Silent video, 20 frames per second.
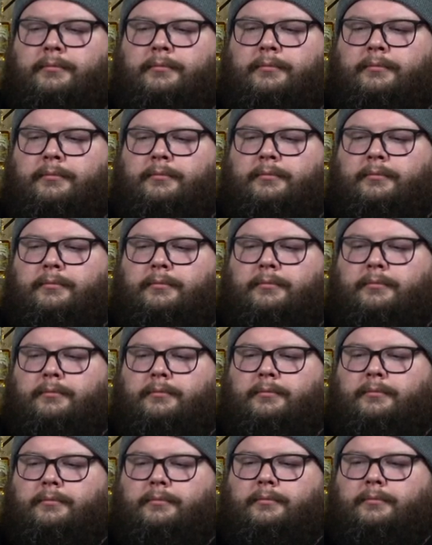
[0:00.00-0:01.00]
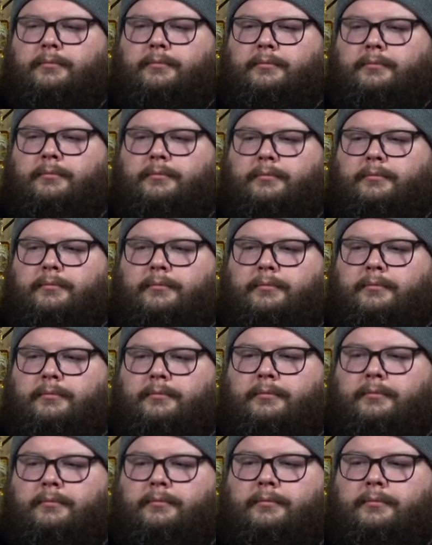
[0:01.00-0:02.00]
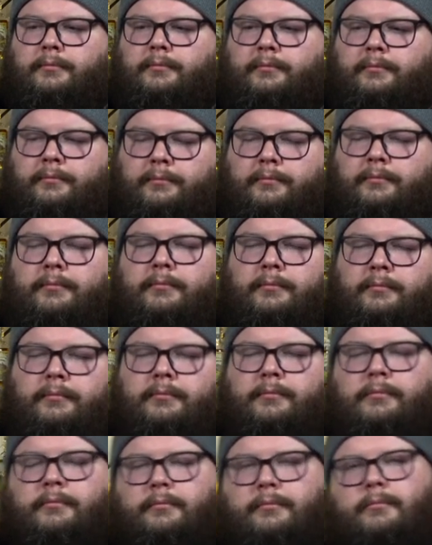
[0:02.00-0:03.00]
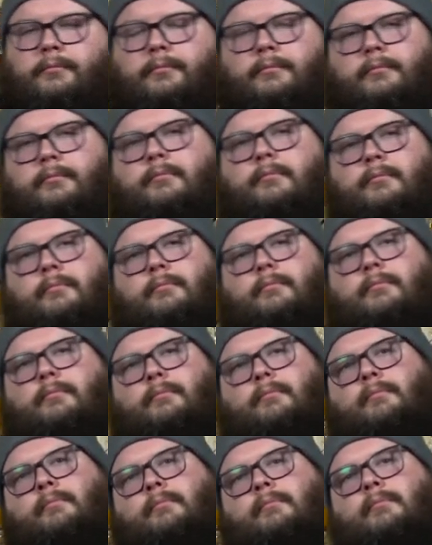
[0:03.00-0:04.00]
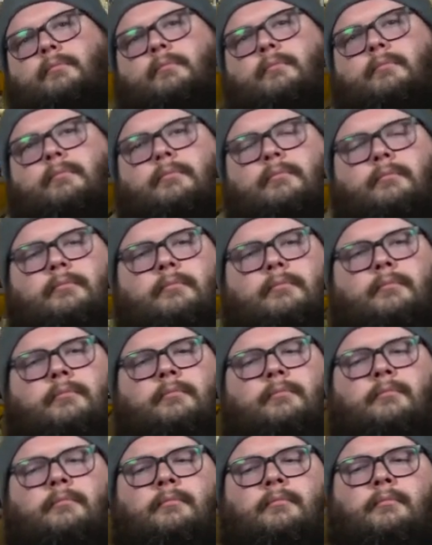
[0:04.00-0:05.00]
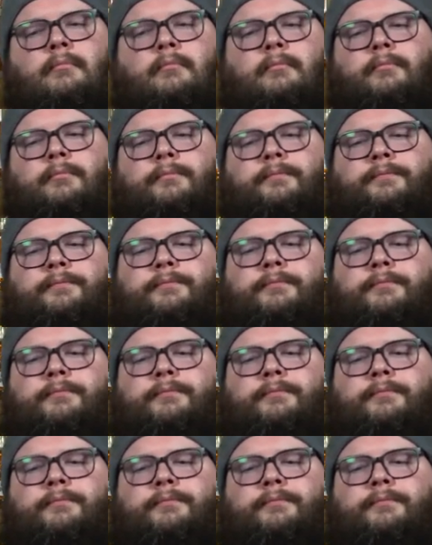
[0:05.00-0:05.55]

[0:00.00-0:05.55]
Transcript: This person isn't speaking.